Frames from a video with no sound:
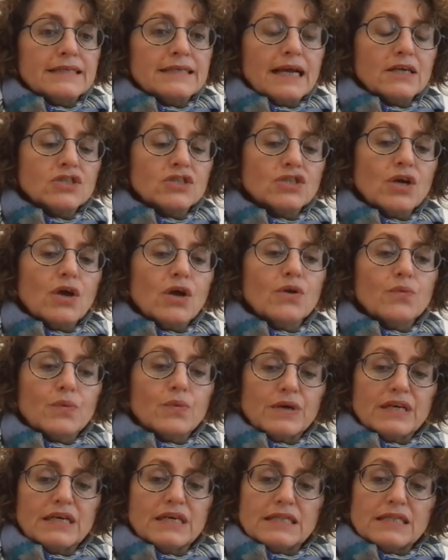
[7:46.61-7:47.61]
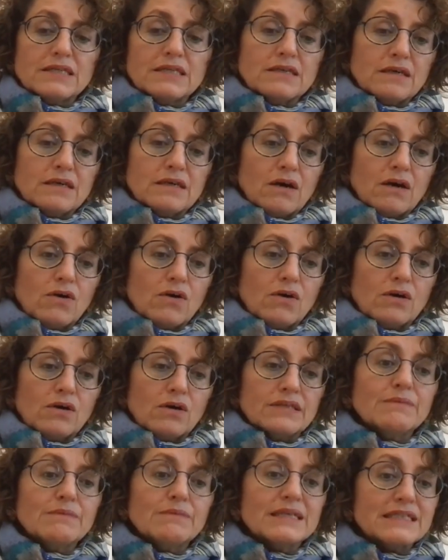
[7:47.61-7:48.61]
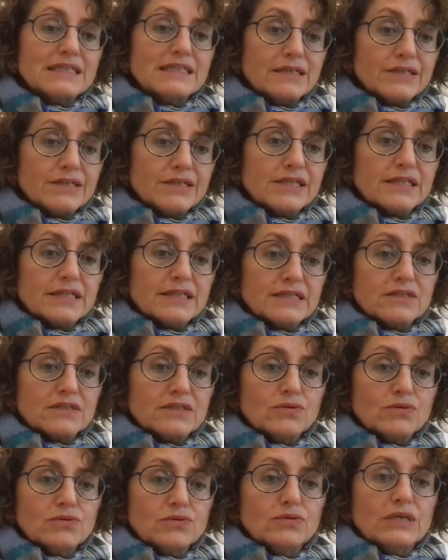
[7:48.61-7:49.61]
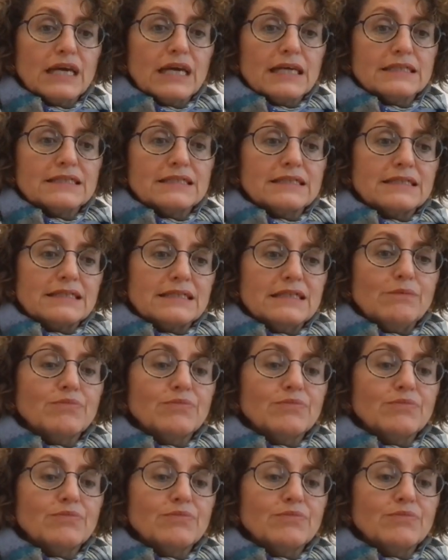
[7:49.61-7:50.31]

section with the materials to get